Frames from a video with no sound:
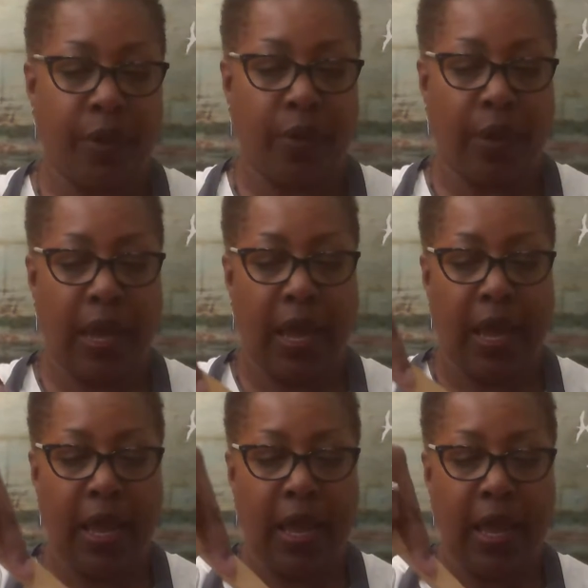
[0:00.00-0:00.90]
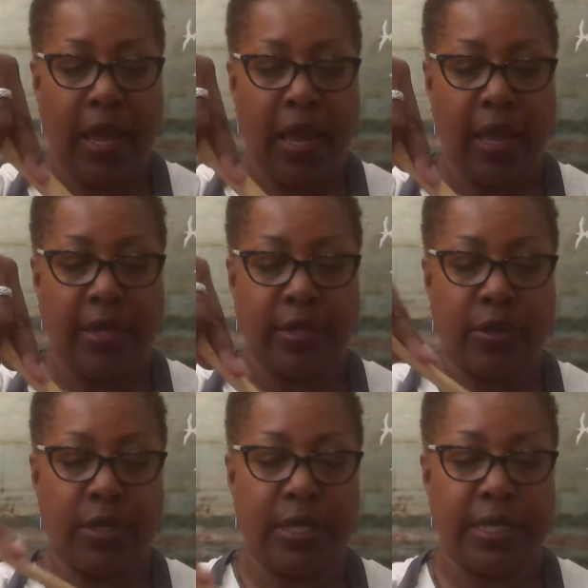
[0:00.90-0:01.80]
Okay, and so
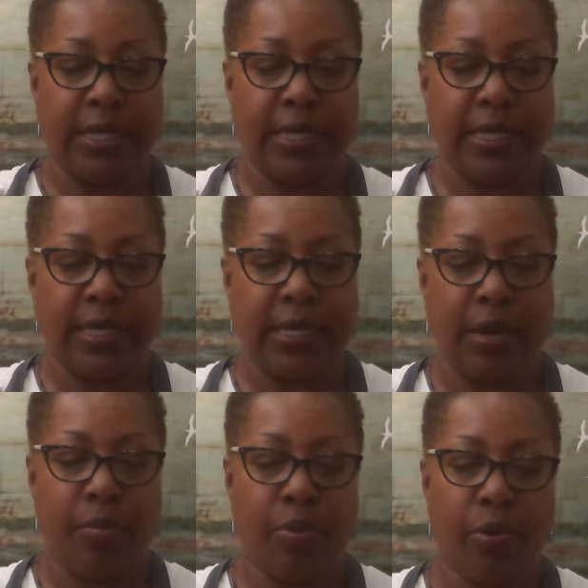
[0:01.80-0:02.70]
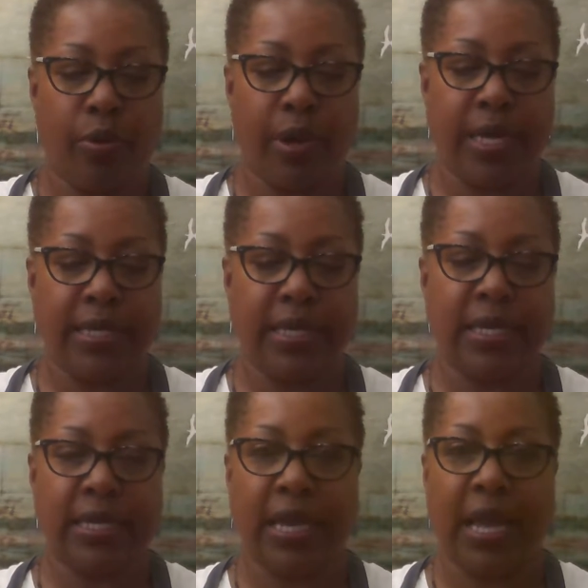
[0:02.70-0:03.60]
you can see that I'm
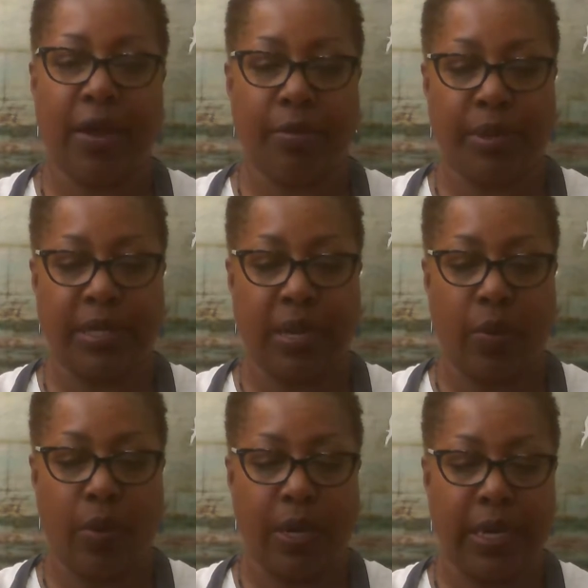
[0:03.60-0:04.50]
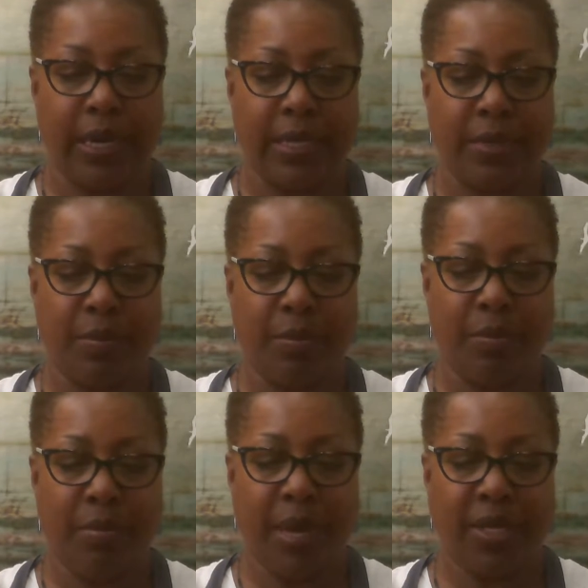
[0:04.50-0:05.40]
pressing it down because I want to get as
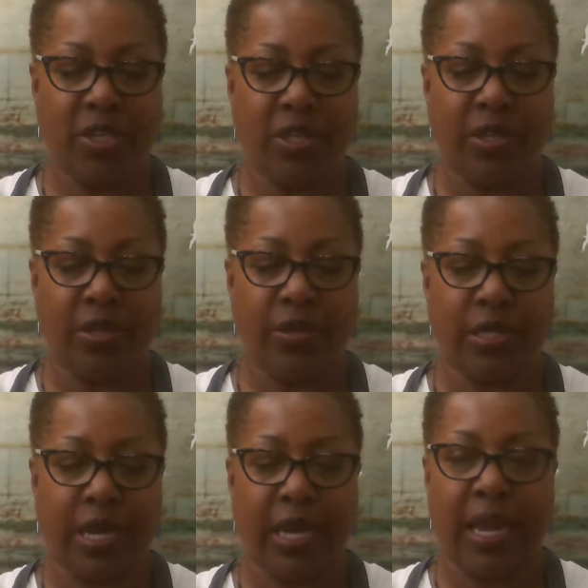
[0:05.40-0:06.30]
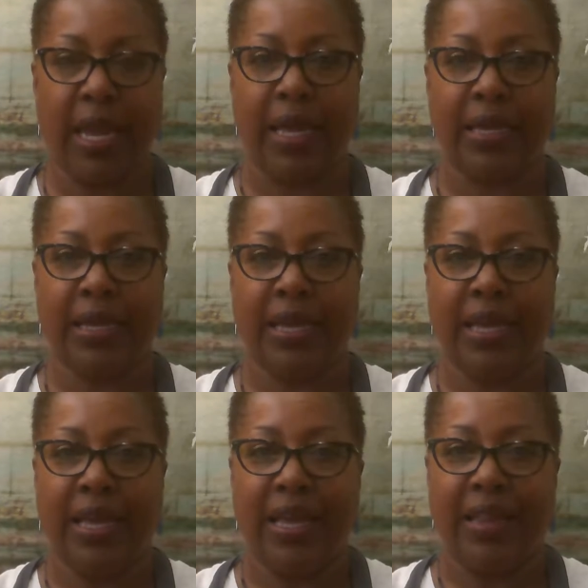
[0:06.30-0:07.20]
much in there as I can,
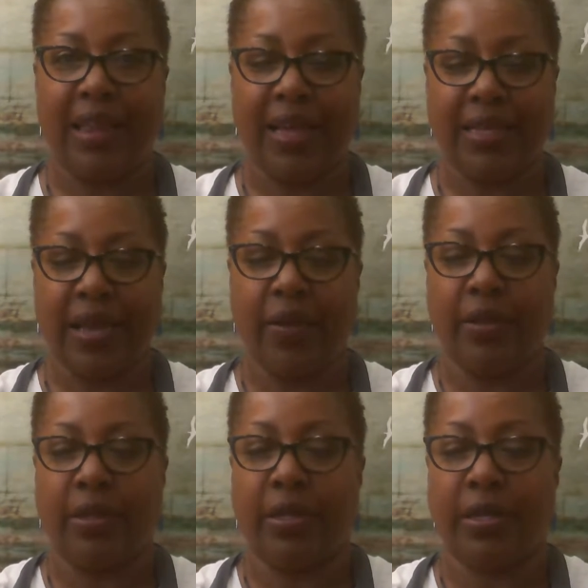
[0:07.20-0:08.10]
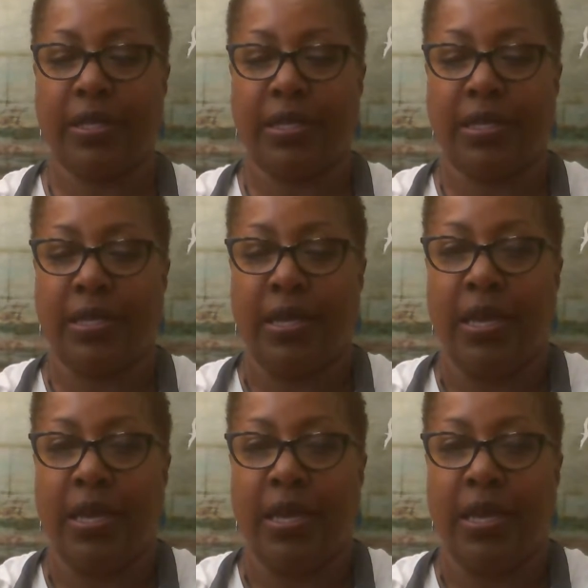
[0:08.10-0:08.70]
and that's how it looks.